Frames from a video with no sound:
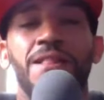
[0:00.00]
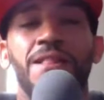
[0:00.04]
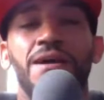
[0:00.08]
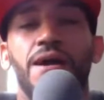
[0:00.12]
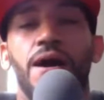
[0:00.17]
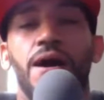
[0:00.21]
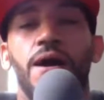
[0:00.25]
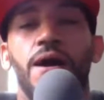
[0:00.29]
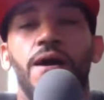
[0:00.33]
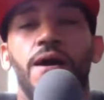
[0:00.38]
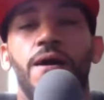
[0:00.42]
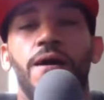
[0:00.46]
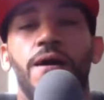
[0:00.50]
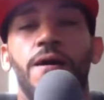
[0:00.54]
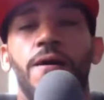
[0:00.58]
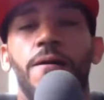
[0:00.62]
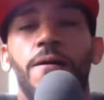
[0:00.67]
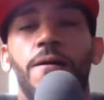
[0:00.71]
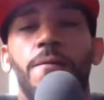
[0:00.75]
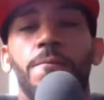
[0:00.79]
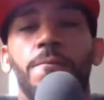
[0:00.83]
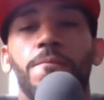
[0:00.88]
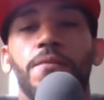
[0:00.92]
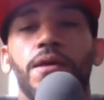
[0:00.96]

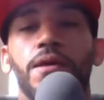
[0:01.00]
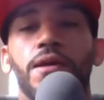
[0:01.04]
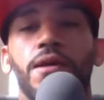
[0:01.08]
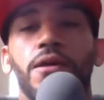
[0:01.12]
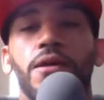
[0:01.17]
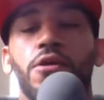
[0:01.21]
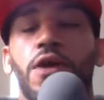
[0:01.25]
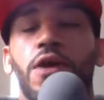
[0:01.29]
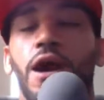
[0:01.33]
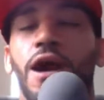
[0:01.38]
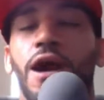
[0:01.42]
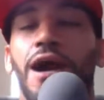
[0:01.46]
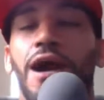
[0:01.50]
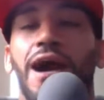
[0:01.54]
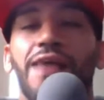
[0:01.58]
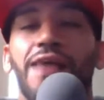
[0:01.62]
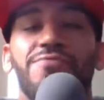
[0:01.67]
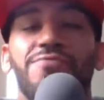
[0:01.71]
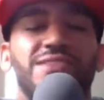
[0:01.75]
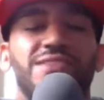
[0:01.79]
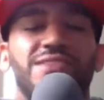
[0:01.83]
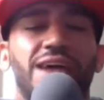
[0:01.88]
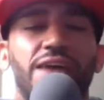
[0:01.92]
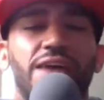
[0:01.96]
I've
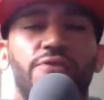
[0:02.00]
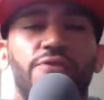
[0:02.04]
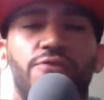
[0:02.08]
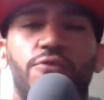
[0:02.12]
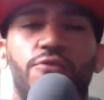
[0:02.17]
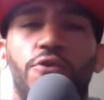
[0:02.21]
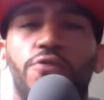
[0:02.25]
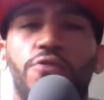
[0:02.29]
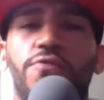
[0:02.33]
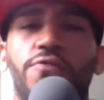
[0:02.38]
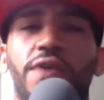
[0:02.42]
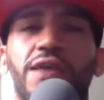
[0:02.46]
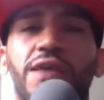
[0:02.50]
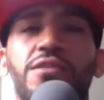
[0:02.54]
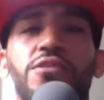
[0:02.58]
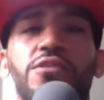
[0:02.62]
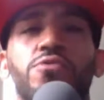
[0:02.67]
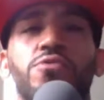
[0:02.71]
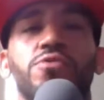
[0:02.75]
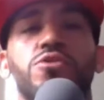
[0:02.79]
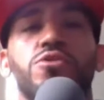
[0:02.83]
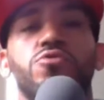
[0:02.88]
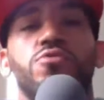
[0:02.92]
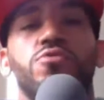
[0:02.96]
signed a 4-fight deal
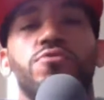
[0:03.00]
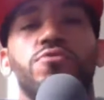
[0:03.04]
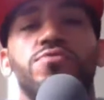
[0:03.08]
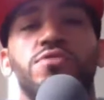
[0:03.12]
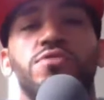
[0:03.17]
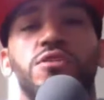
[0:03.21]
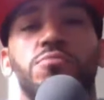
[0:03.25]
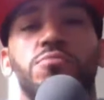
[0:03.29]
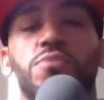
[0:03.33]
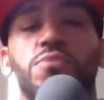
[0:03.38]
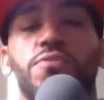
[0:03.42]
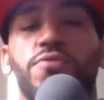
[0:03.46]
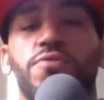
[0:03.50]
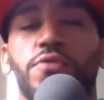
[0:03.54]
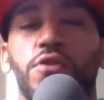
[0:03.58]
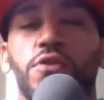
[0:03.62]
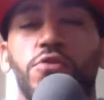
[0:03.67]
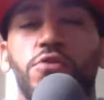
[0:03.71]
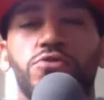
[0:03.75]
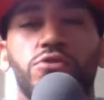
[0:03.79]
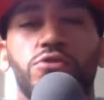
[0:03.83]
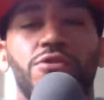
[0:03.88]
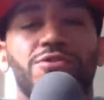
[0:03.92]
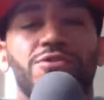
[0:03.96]
with the UFC, but for
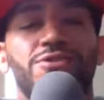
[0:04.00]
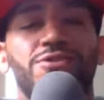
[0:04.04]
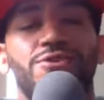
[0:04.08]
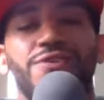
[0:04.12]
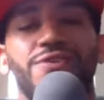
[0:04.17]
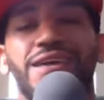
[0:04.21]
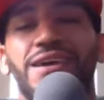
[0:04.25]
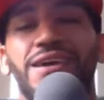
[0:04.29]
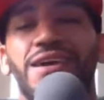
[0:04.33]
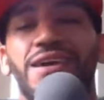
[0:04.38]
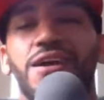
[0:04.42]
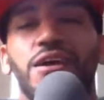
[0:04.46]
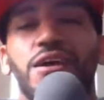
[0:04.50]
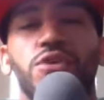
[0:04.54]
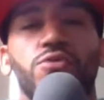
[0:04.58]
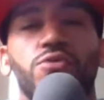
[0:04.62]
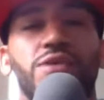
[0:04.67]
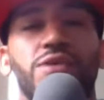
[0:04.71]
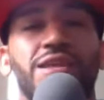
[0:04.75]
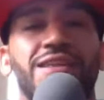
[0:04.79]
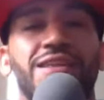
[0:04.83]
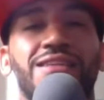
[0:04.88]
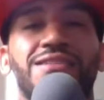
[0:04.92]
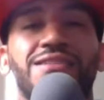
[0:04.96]
those, they can cut you at
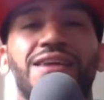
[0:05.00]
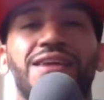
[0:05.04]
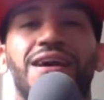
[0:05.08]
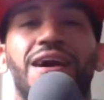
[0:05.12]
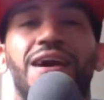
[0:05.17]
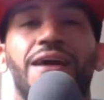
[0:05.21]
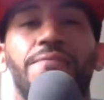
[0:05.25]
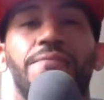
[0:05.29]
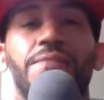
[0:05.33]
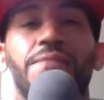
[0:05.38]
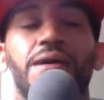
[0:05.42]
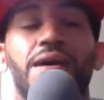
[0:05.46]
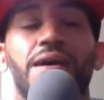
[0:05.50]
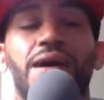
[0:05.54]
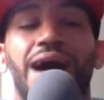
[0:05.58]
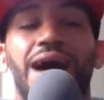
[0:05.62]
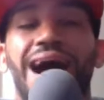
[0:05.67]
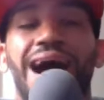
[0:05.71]
any time. I